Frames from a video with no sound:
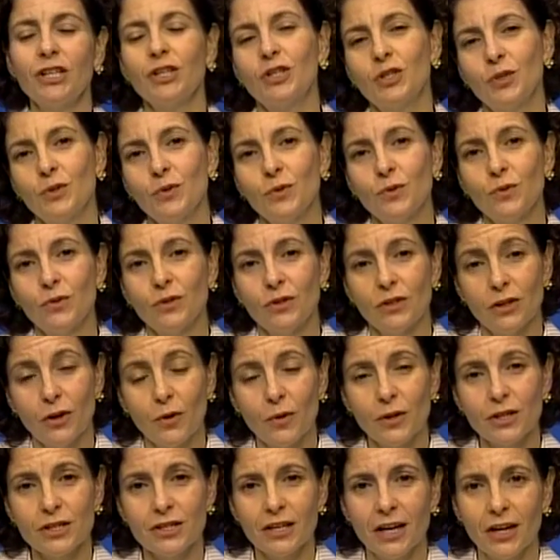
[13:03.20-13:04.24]
into
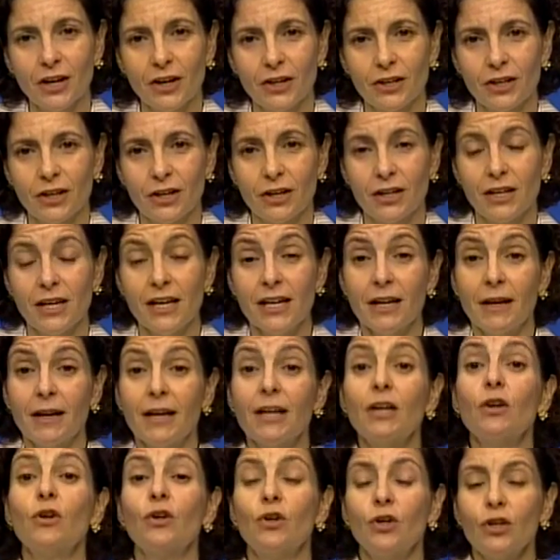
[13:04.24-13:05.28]
lower secondary
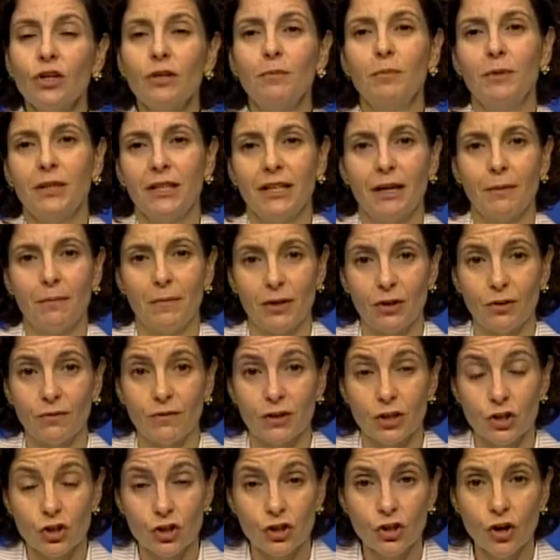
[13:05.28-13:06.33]
could be a bit of
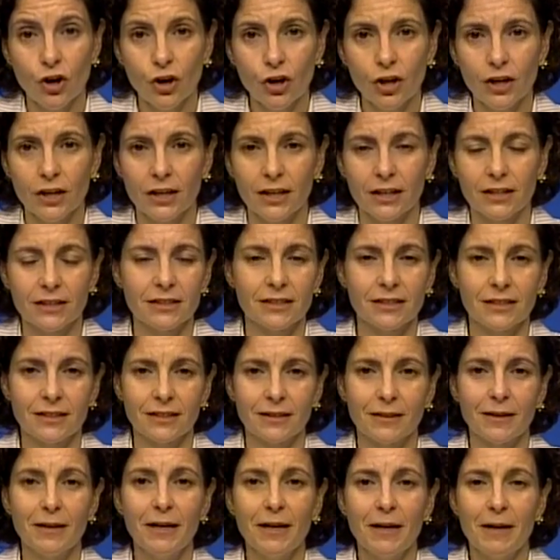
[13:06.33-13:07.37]
a shock,
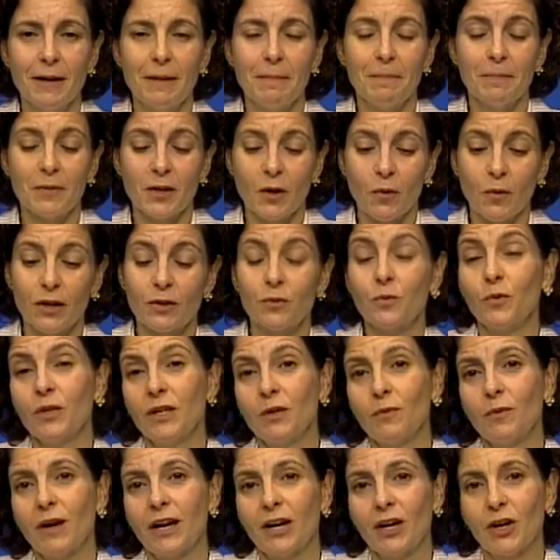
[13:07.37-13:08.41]
and what
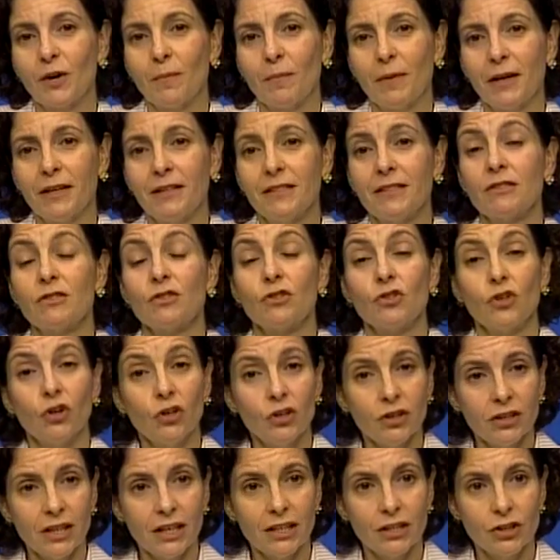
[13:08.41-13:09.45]
we recommend is
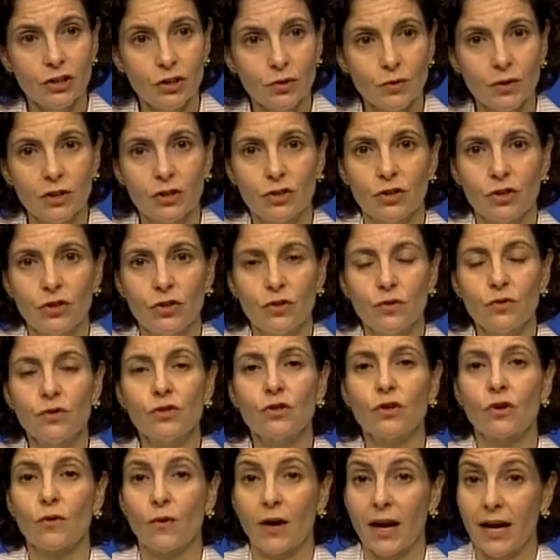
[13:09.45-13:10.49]
not that you
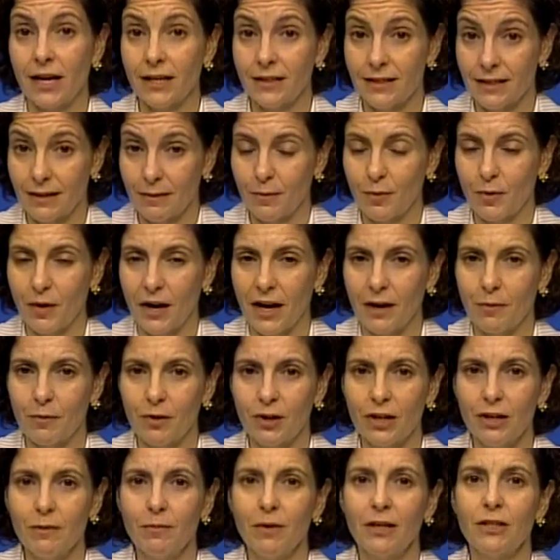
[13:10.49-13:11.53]
introduce grades in
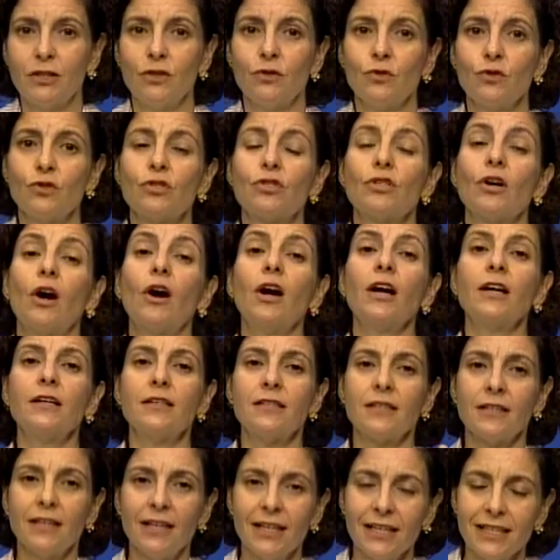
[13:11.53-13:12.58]
primary, but you
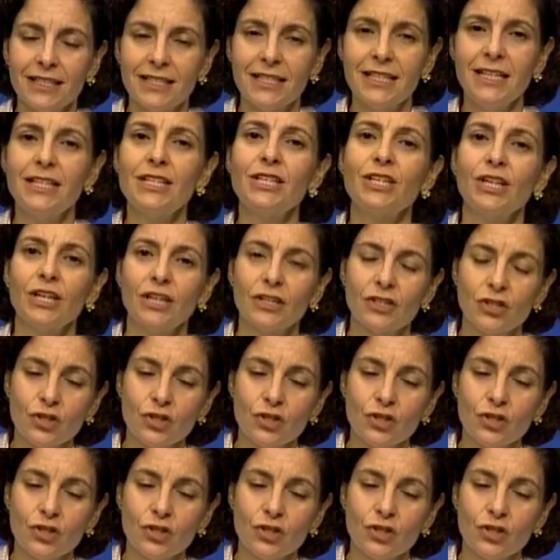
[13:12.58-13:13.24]
start teaching